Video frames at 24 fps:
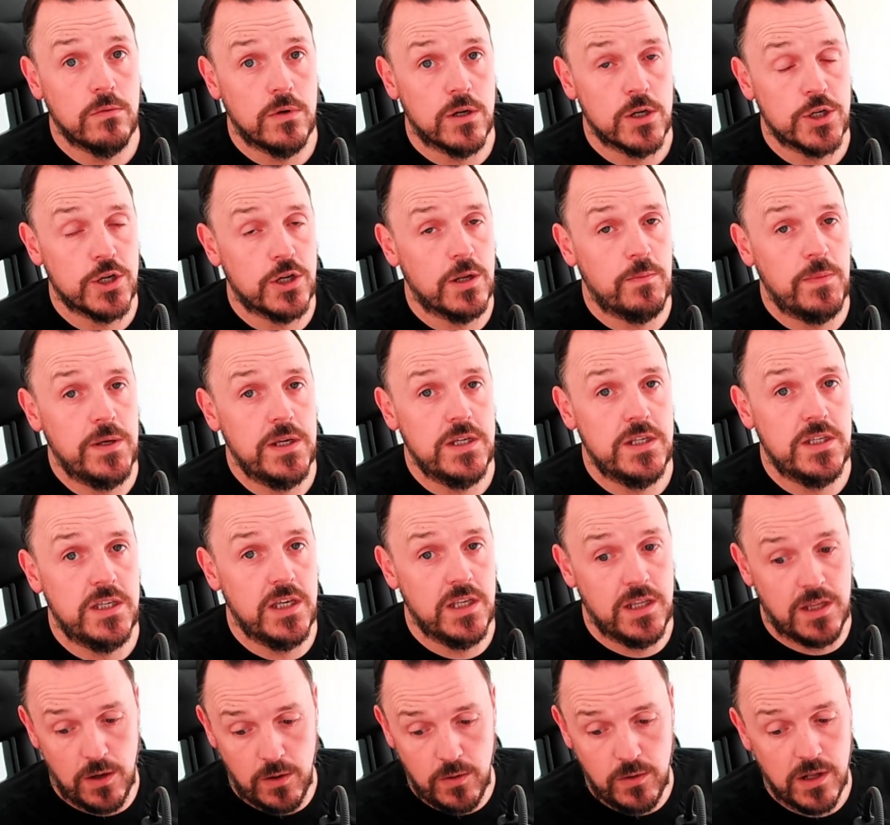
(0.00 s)
When I shut the
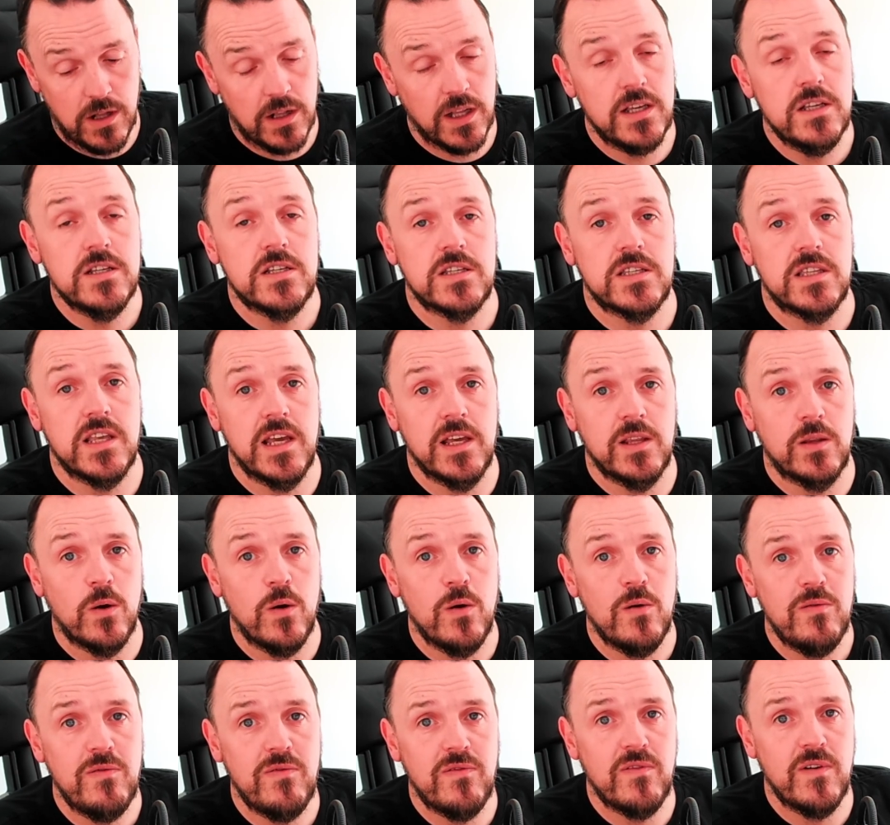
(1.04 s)
PC down, the lights stayed
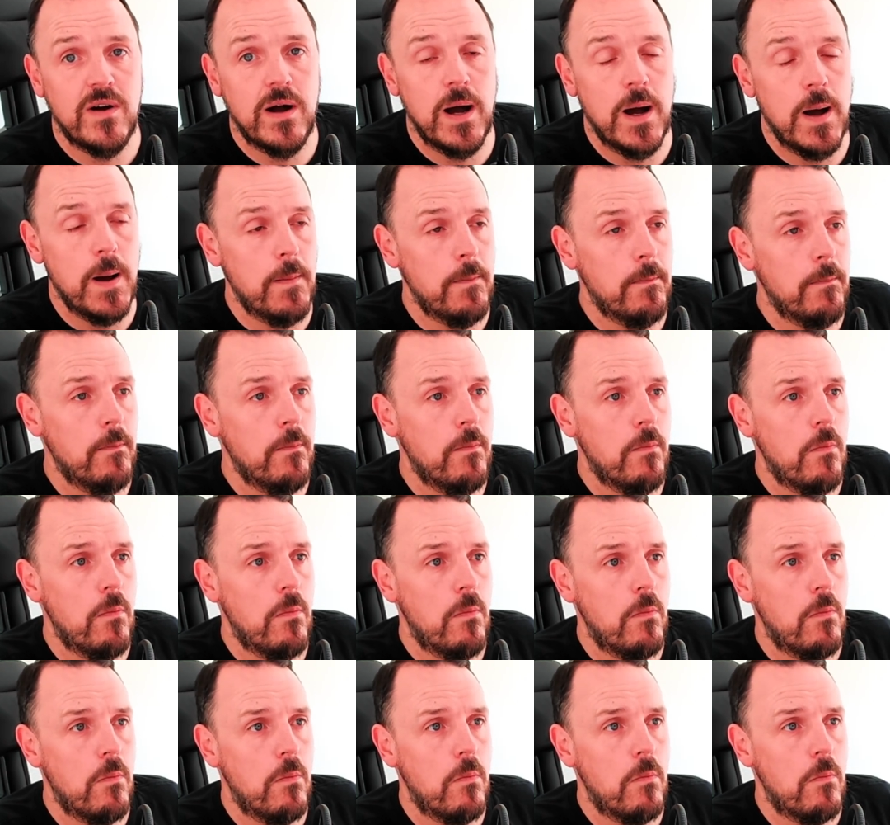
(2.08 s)
off,
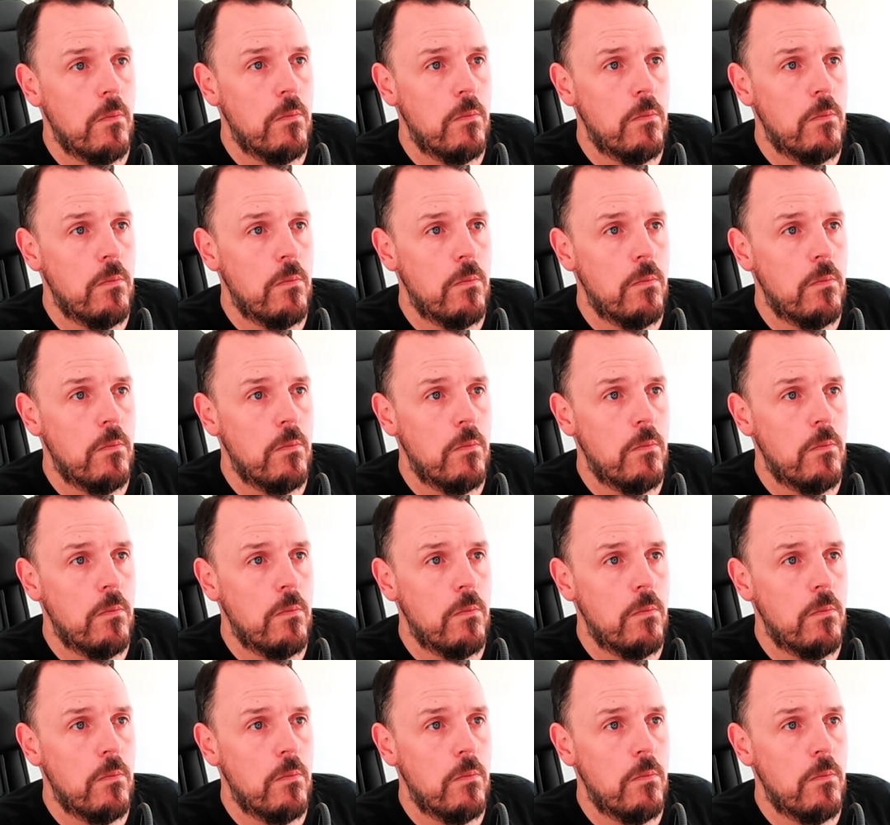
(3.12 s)
um,